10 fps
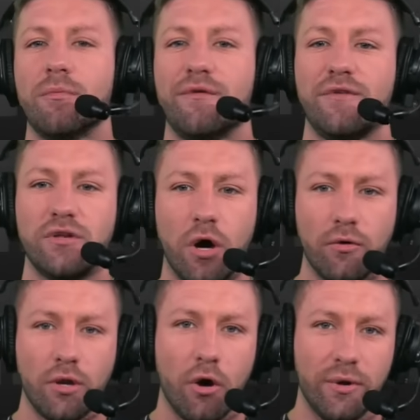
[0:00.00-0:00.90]
If you
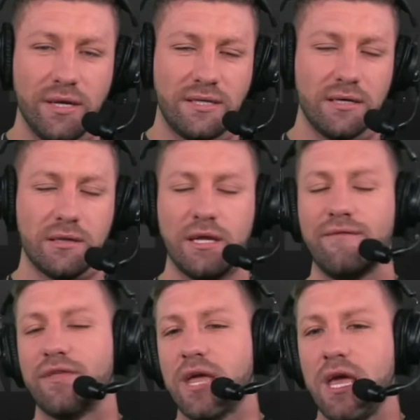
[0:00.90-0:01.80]
don't know, he did
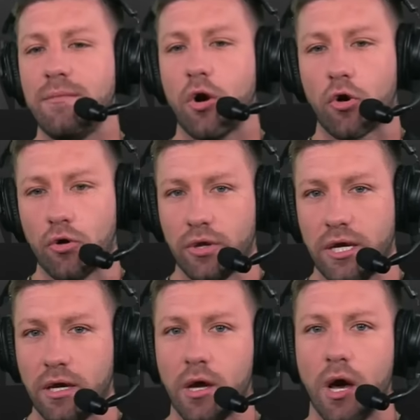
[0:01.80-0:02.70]
leave the game
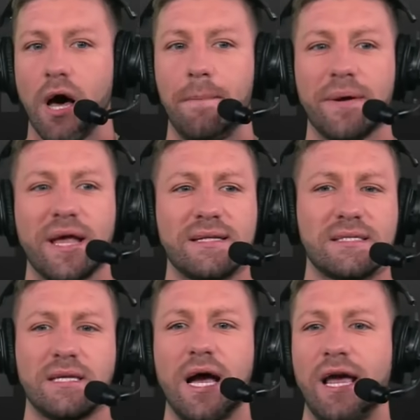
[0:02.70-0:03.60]
early up against
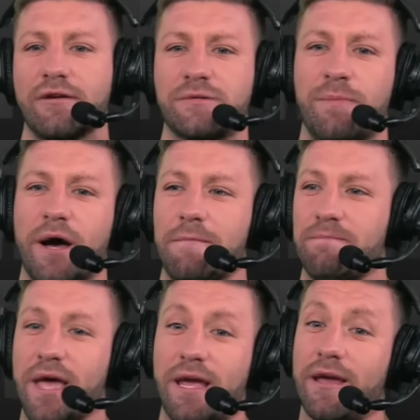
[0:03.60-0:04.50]
the Niners. But,
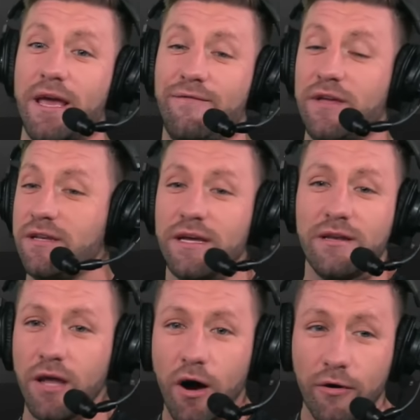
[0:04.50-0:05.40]
hey, if you
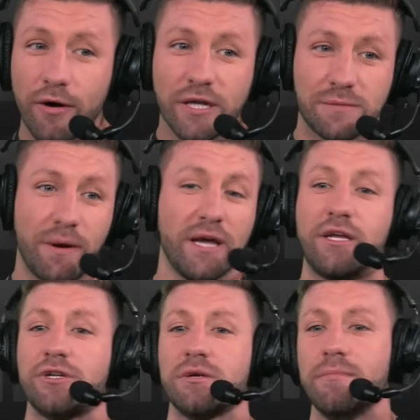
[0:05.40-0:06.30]
didn't know, it's probably
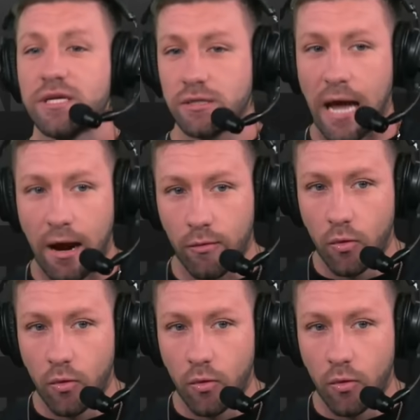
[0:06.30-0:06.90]
because you missed our